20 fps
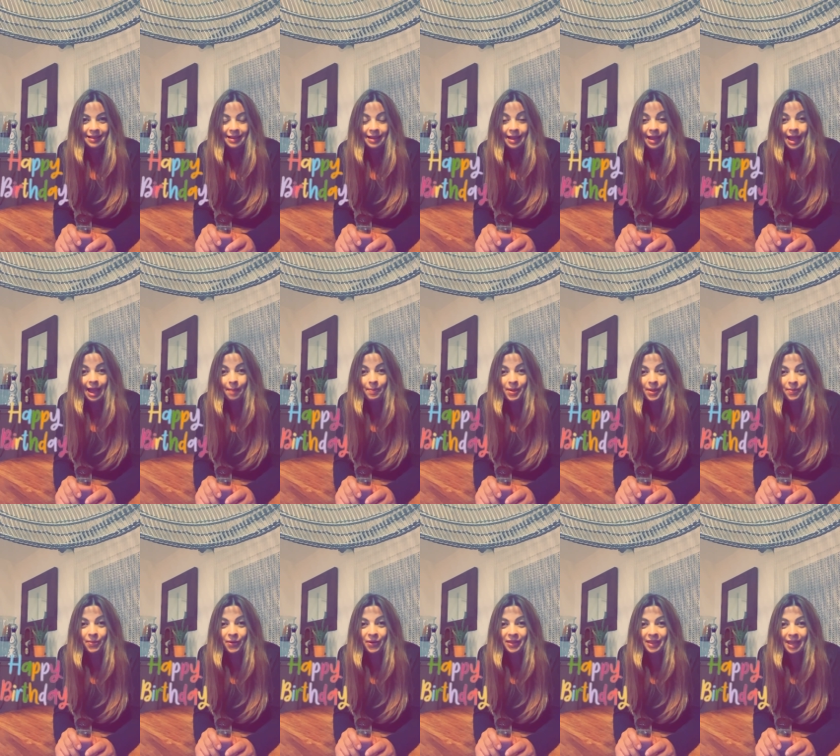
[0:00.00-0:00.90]
Happy
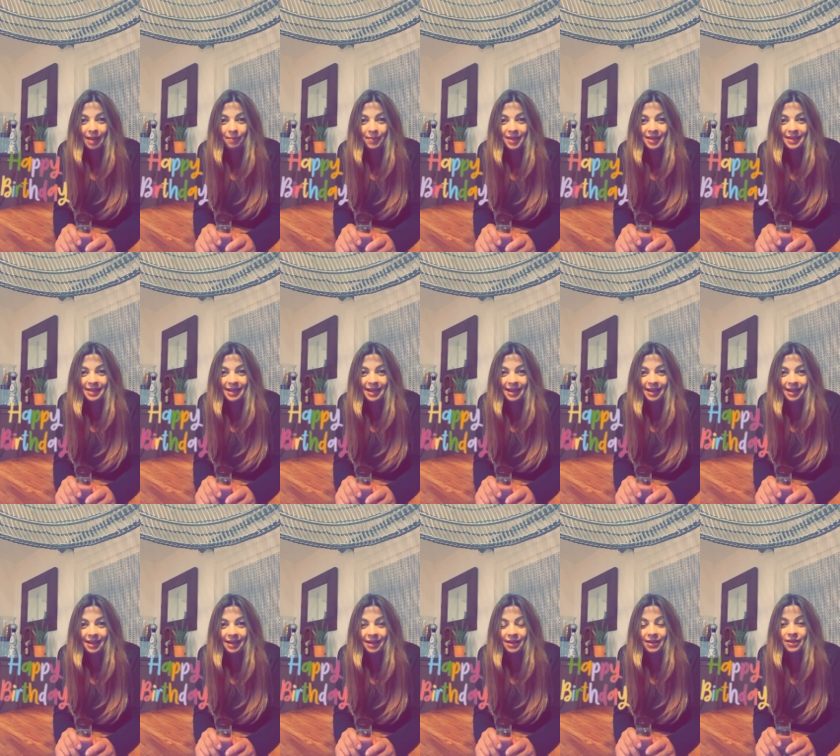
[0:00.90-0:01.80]
birthday,
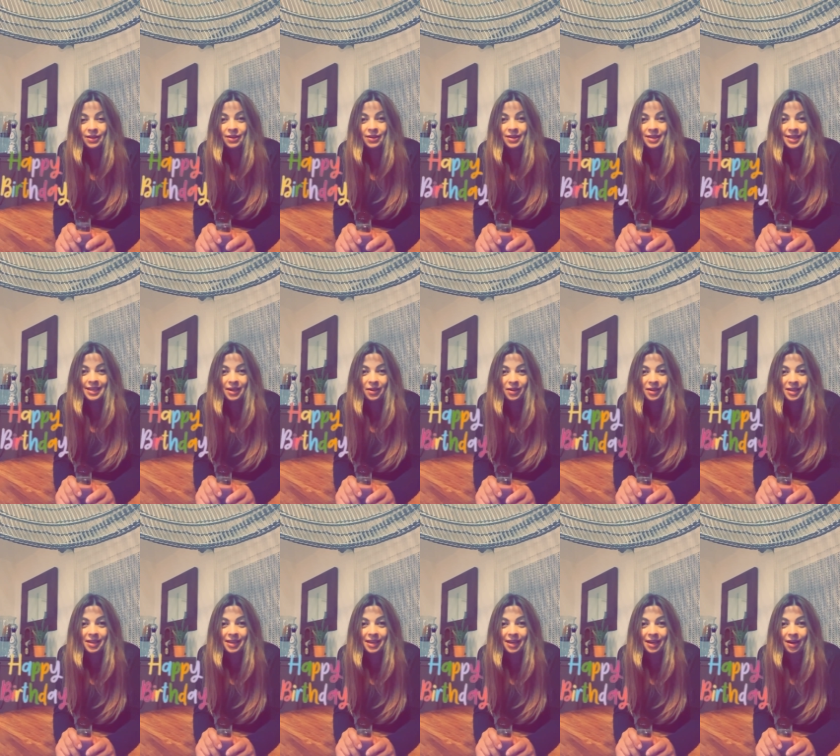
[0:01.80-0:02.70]
Misty. You
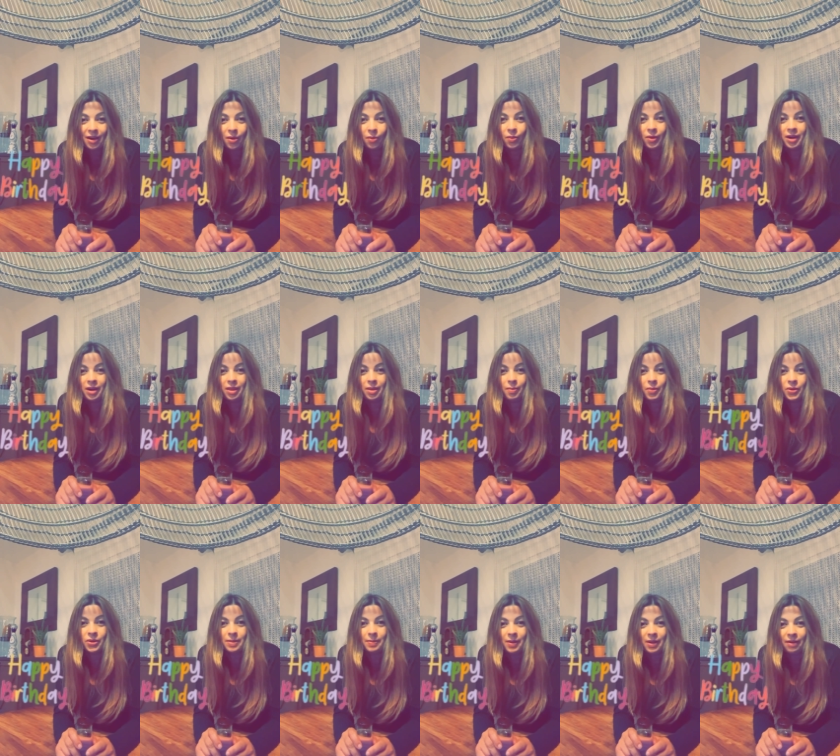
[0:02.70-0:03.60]
seriously are one of the
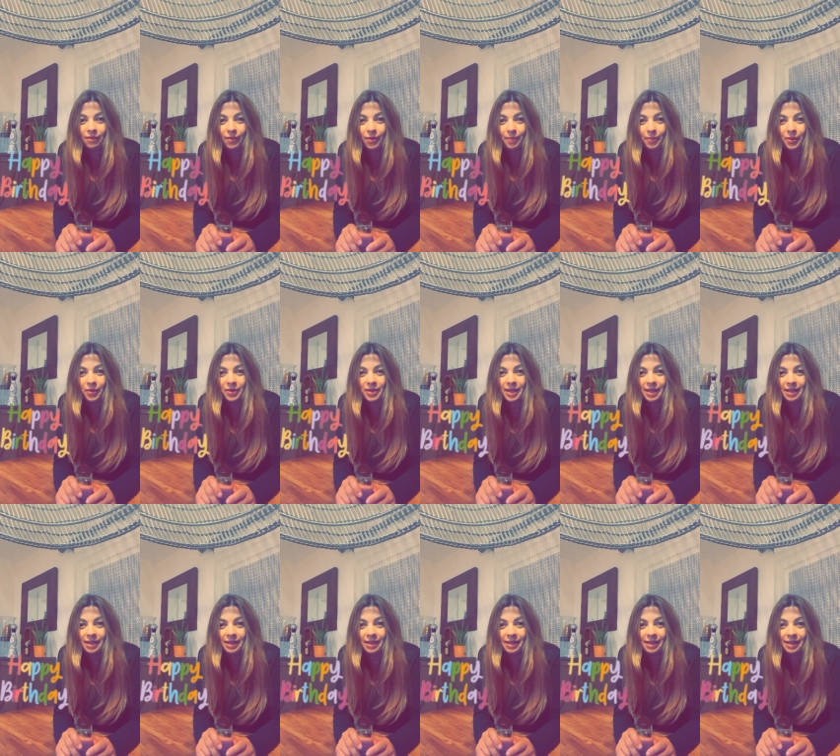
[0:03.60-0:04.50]
most beautiful
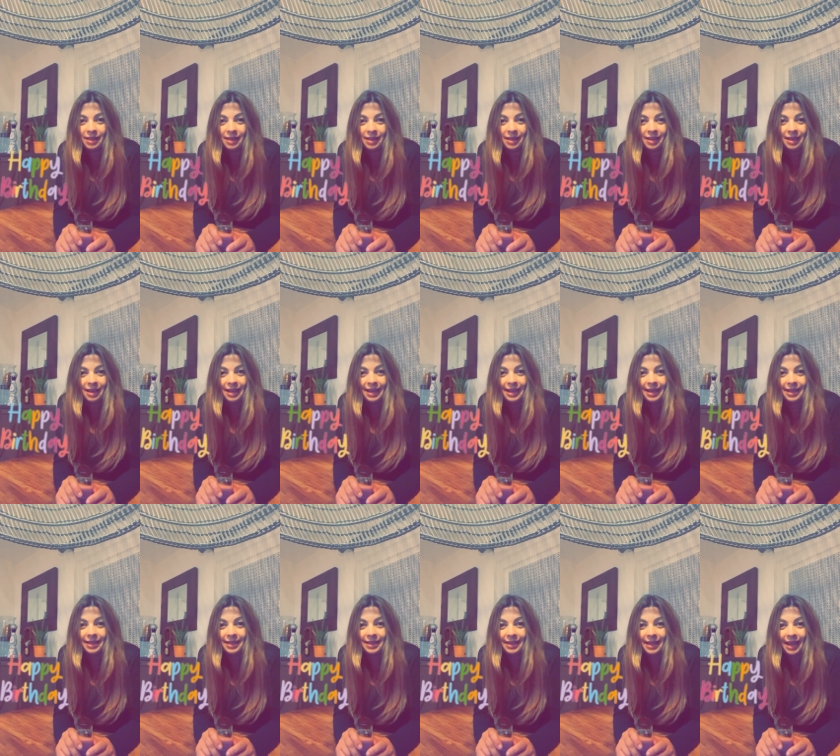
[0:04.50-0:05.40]
person
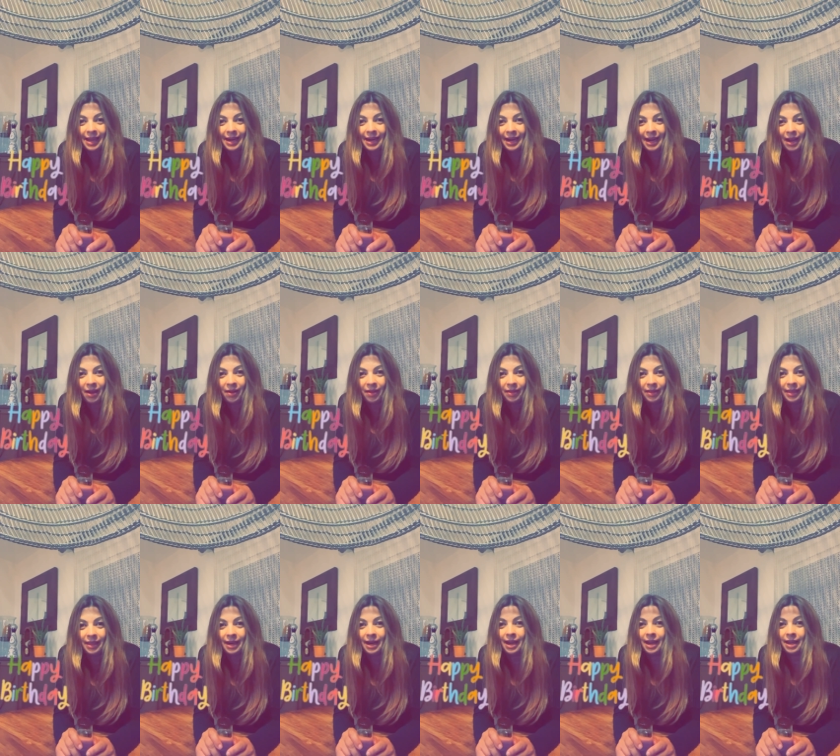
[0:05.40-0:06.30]
inside and out
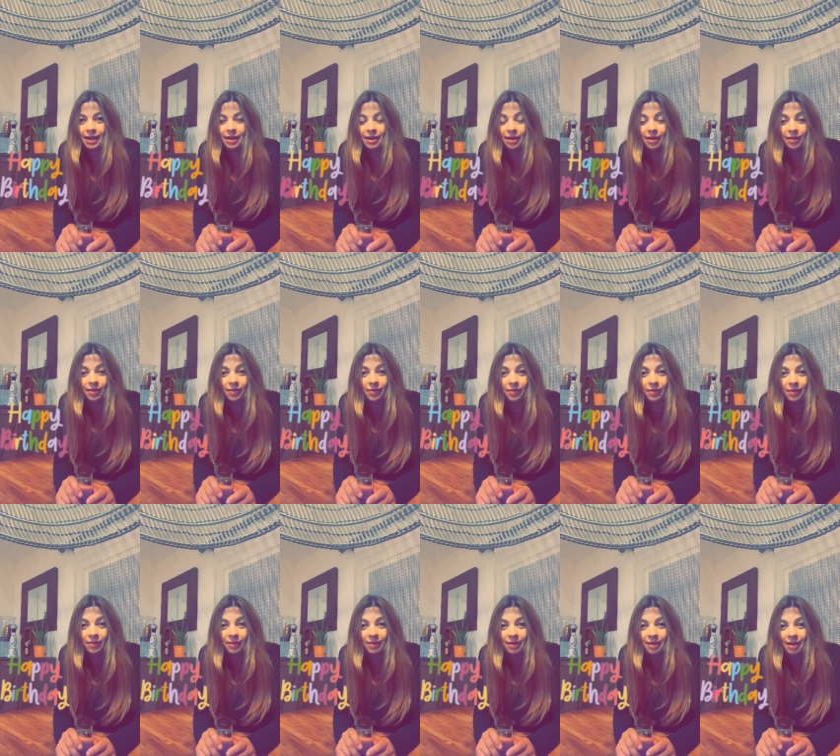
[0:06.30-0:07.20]
that I know.
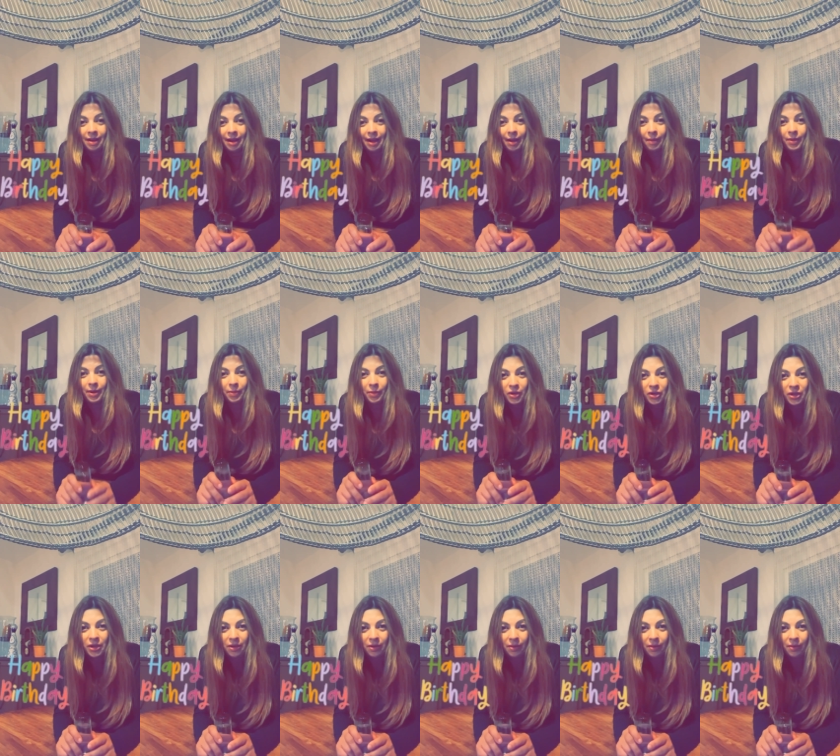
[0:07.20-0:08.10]
I want to wish
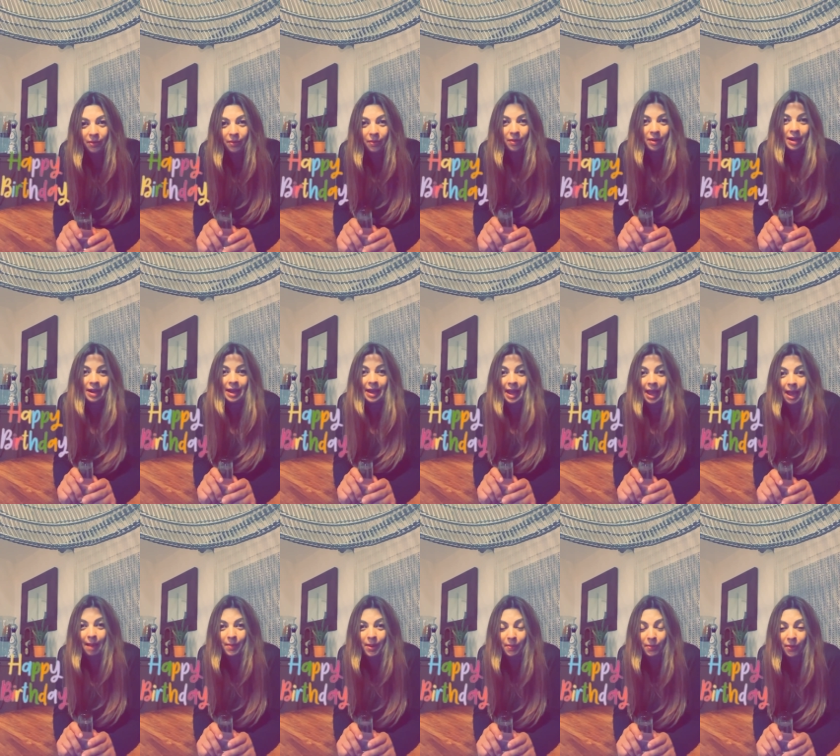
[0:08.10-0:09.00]
you a
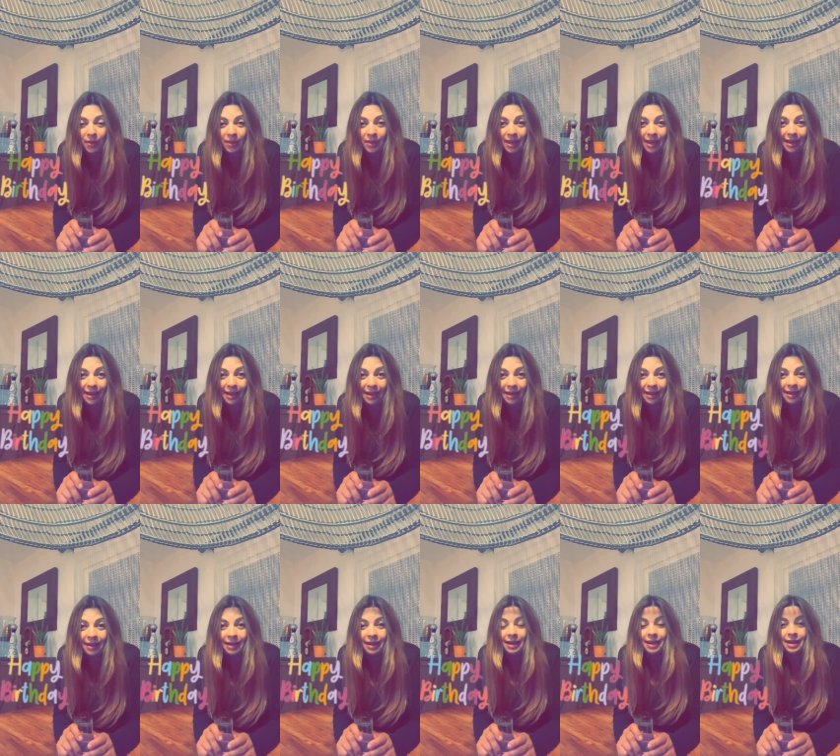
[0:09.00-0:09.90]
happy birthday,
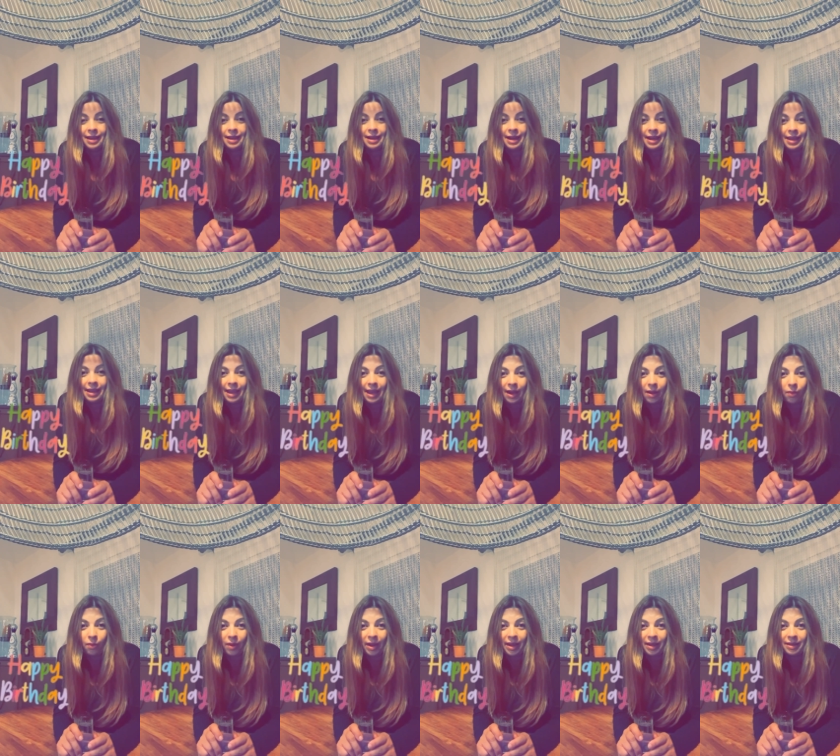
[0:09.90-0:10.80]
and I can't
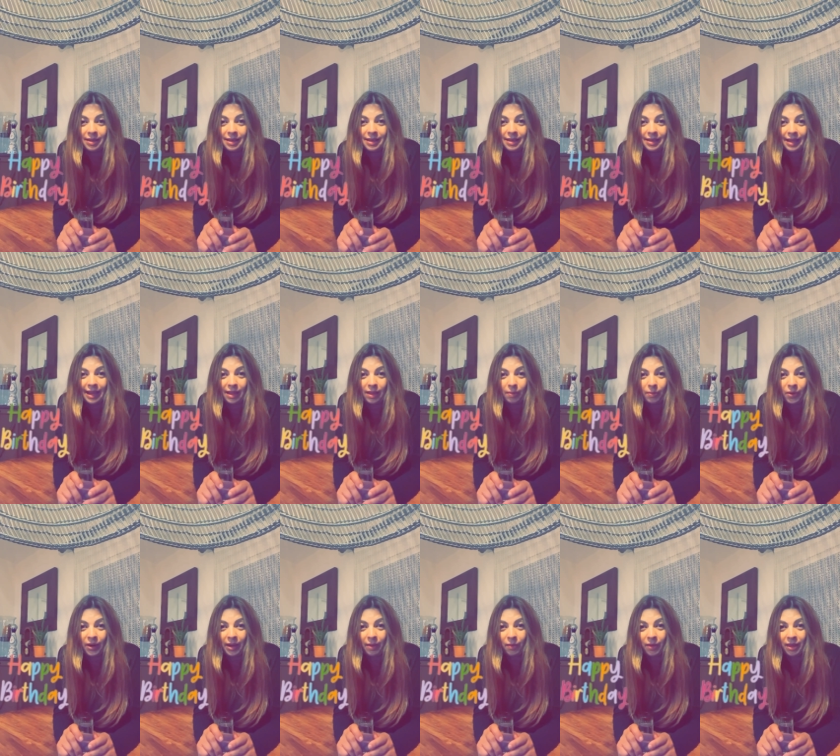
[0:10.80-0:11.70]
wait to
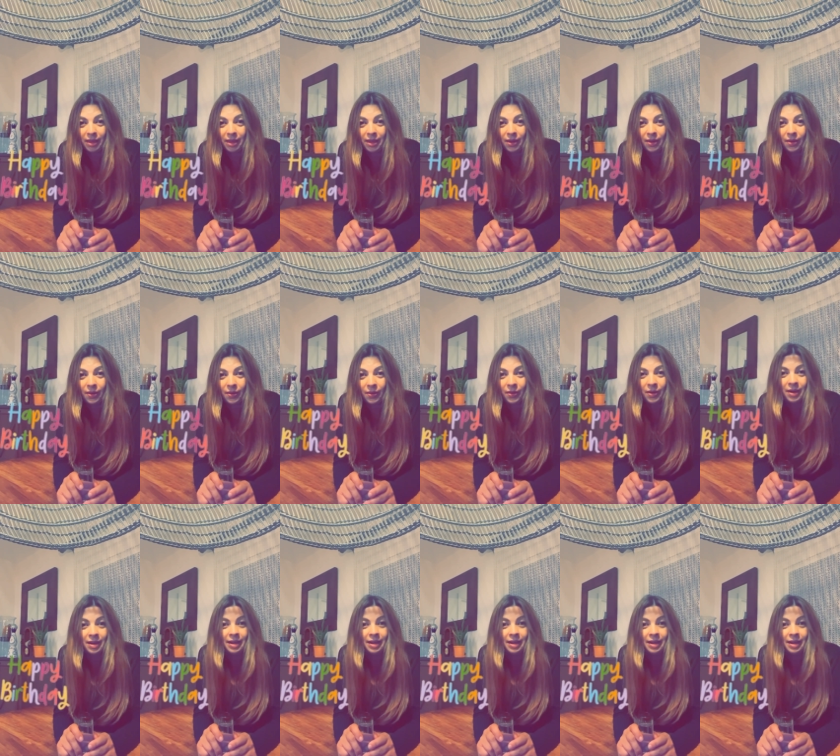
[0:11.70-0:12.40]
celebrate with you.